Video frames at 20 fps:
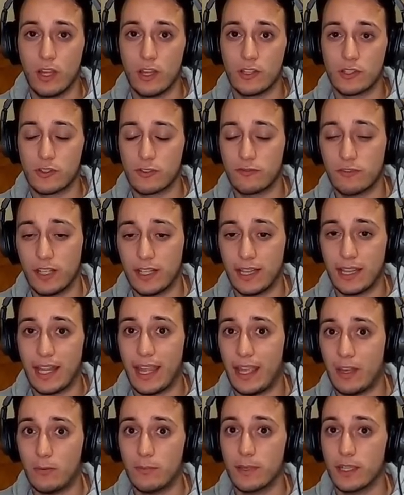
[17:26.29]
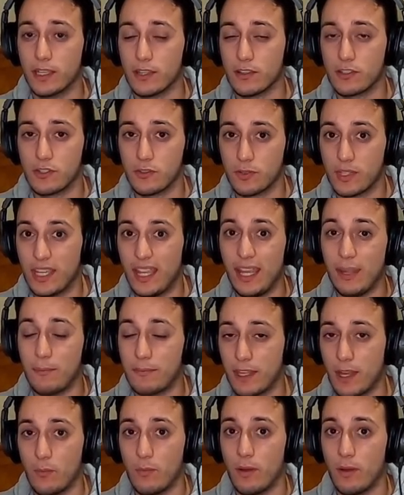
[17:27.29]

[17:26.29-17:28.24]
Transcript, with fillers: sort of allow me to keep that